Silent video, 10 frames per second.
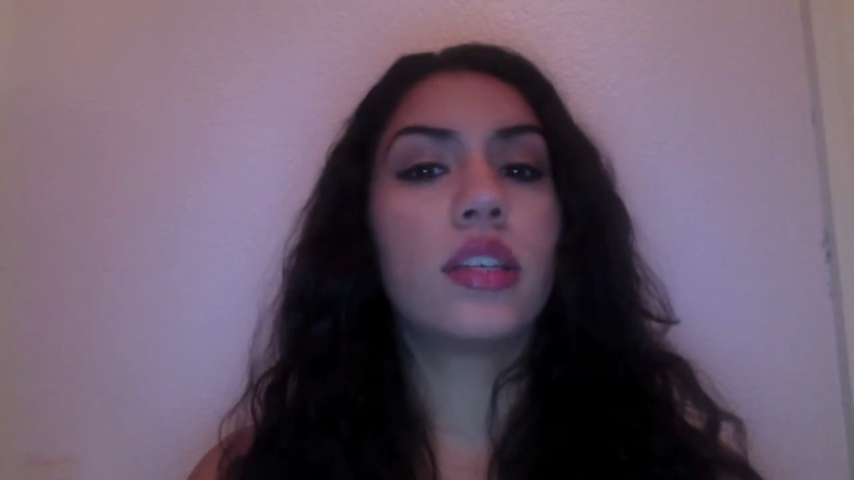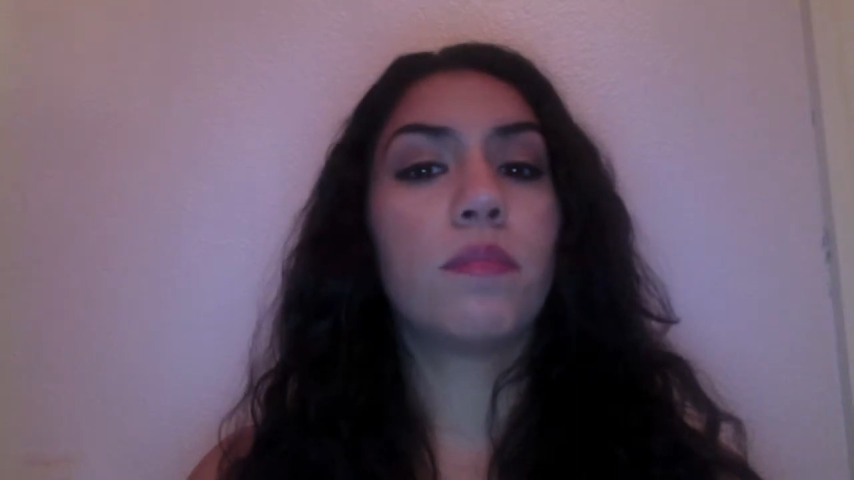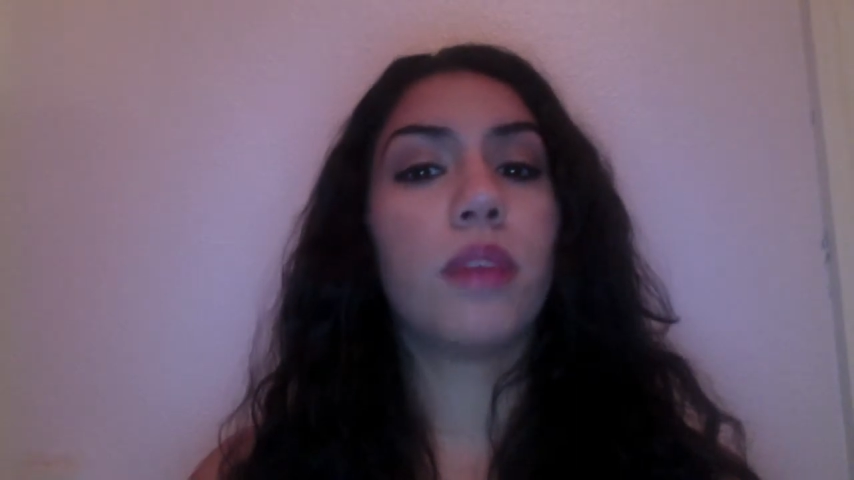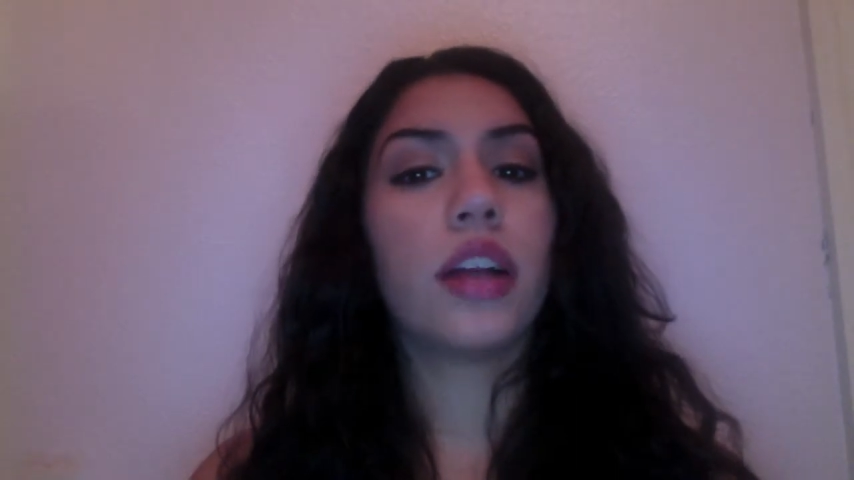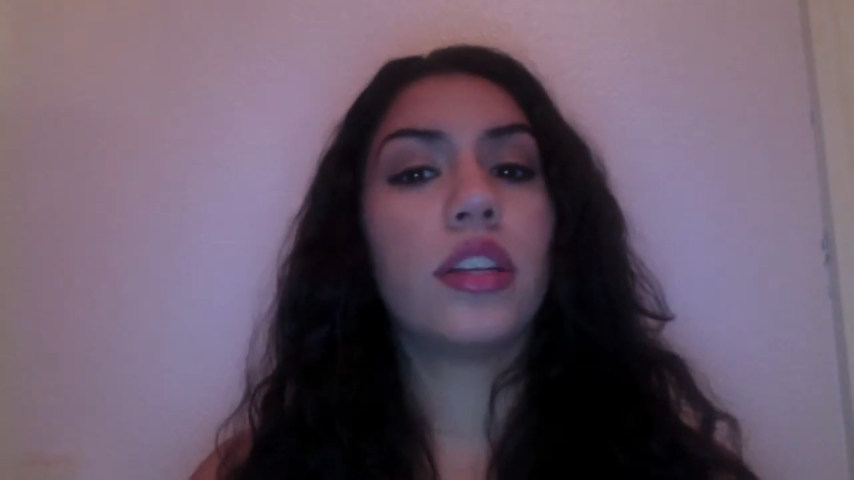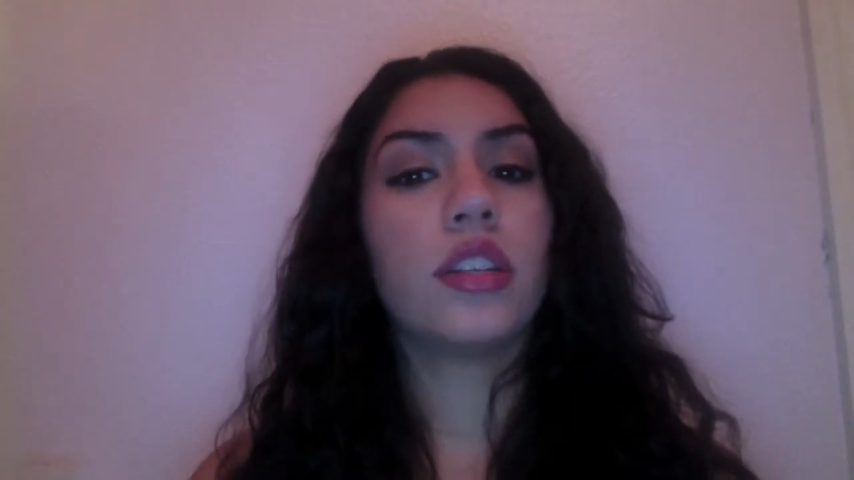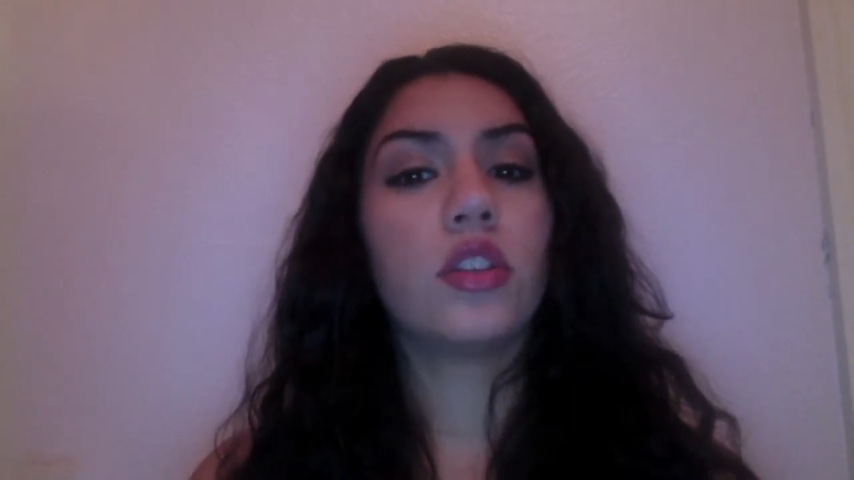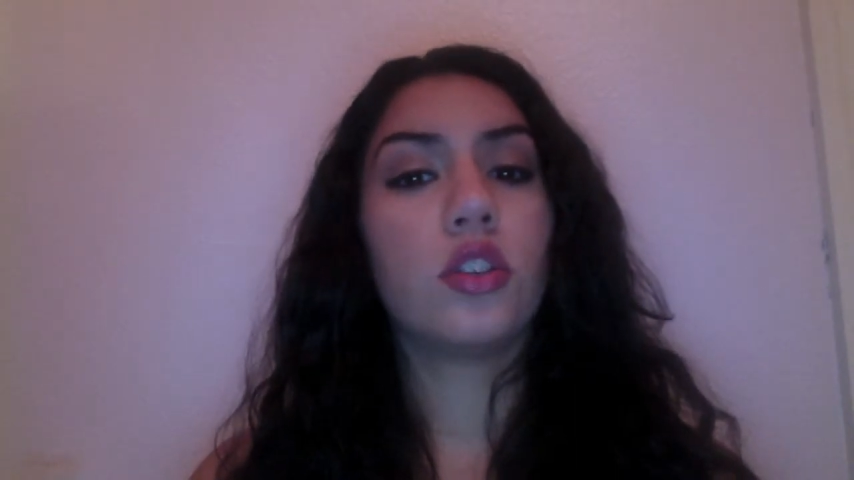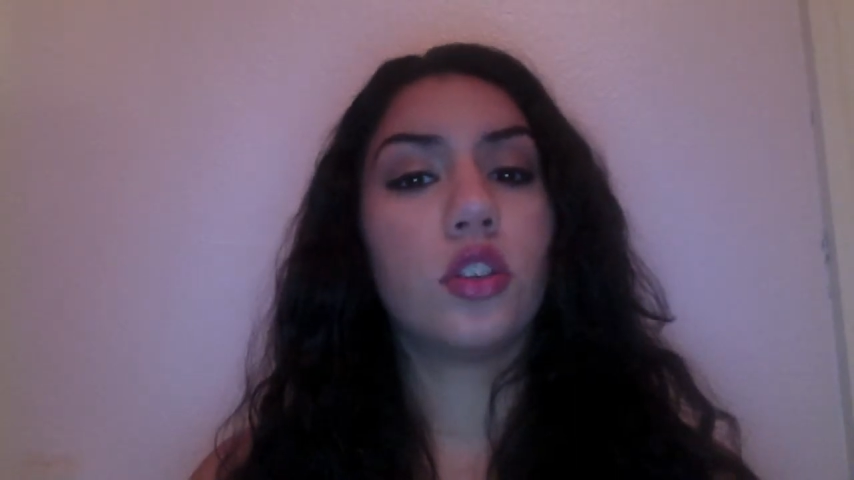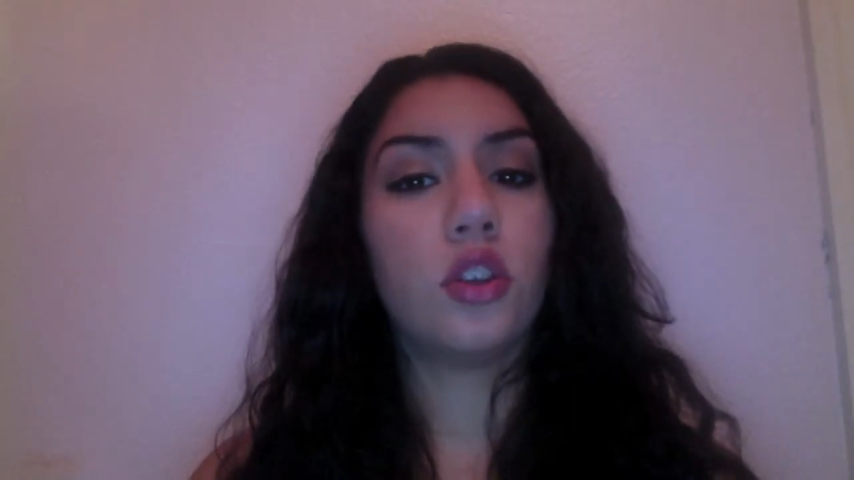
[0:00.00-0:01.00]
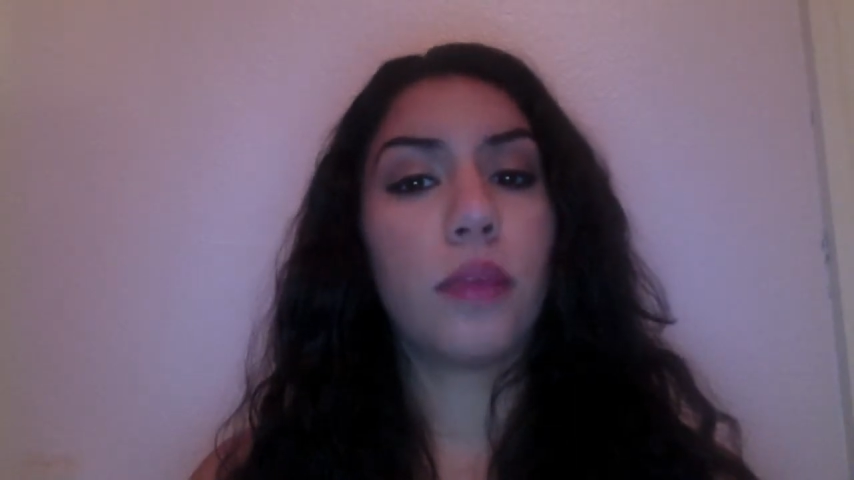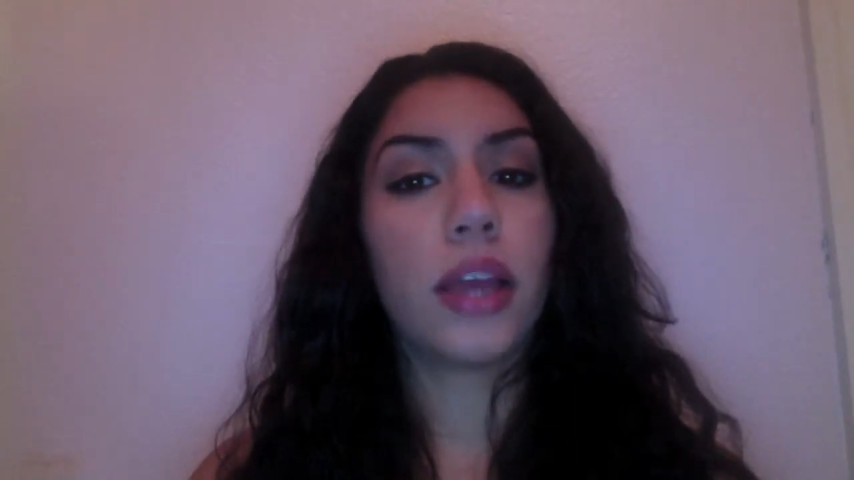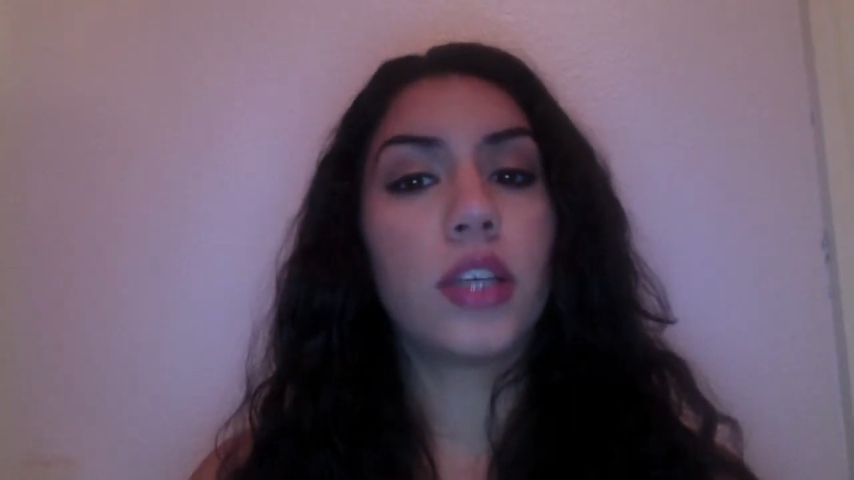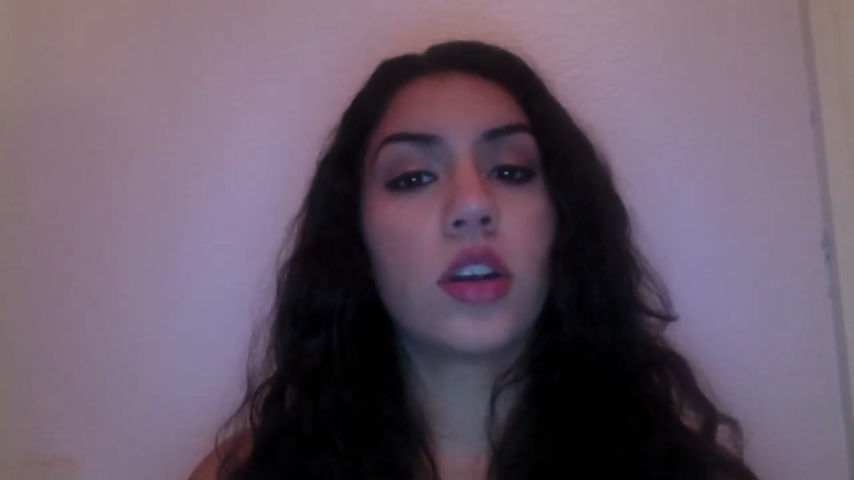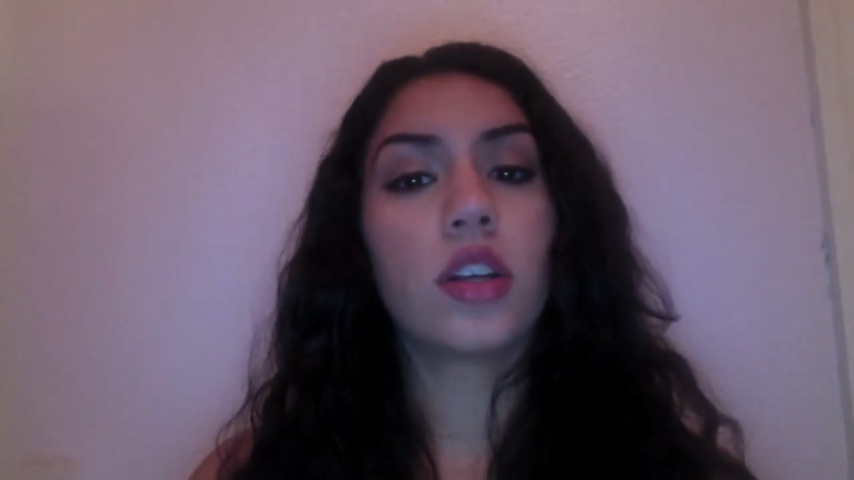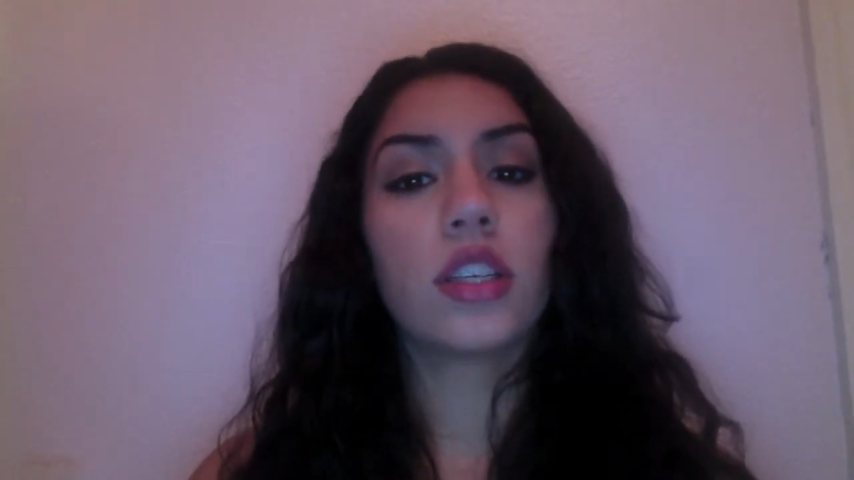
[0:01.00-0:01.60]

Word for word: but you may start